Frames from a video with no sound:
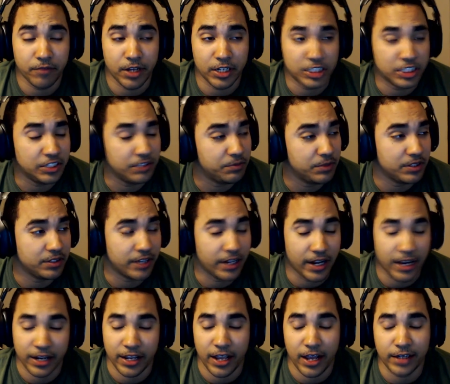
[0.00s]
achievement
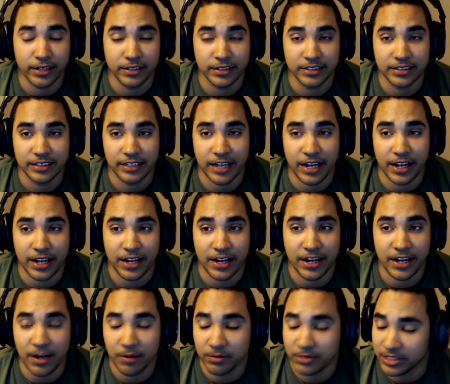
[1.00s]
that I got,
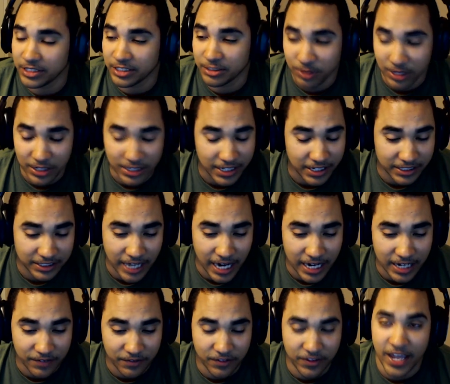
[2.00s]
and I'm just really
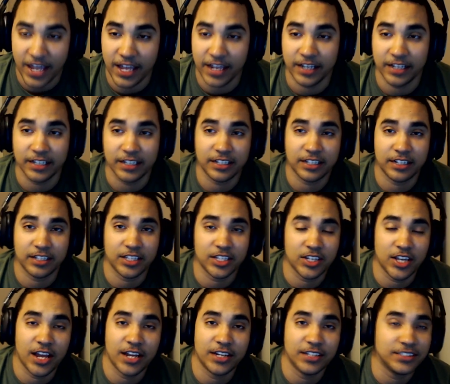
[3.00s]
excited for that,
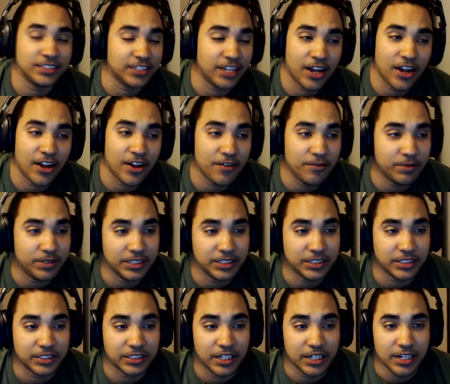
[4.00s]
you guys. I'm
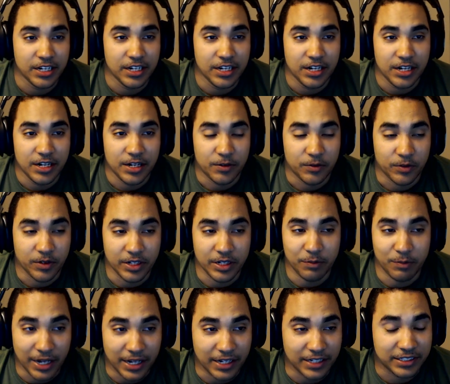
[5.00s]
just
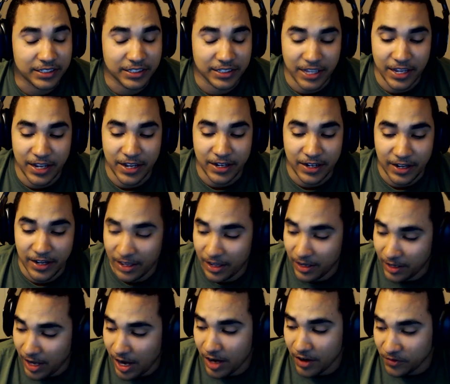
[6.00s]
really blessed that
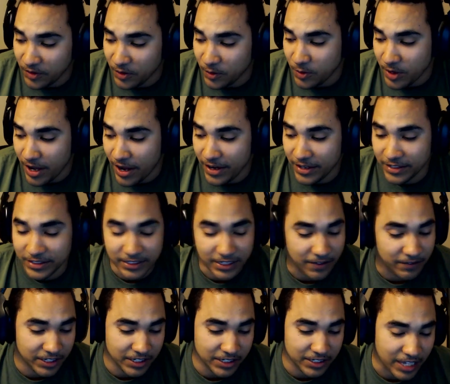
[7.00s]
a lot of you guys
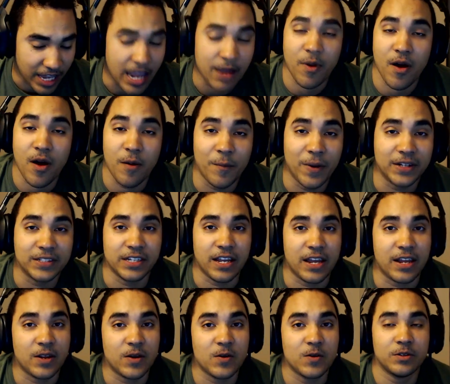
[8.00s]
have just came on my
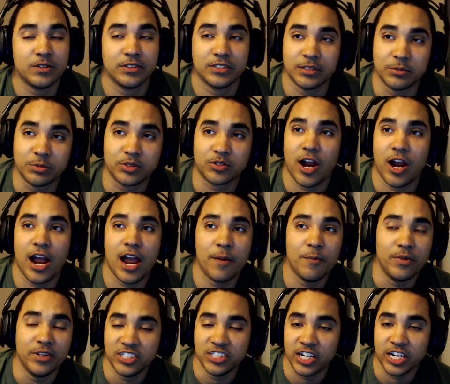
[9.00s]
channel,
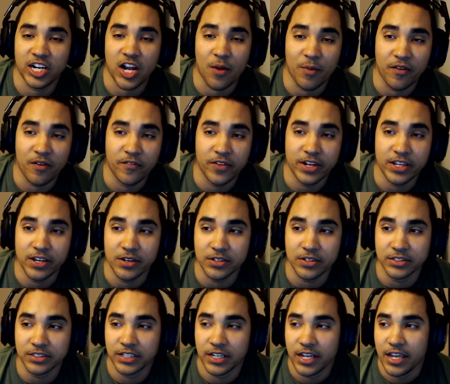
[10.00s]
subscribed, and checking out my
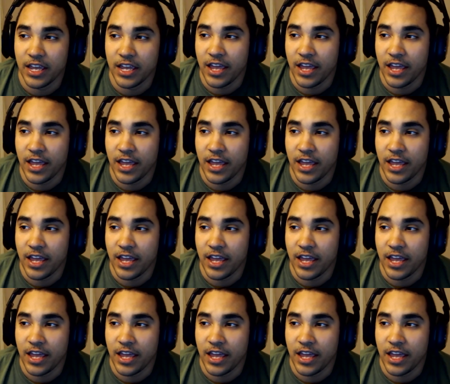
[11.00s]
videos,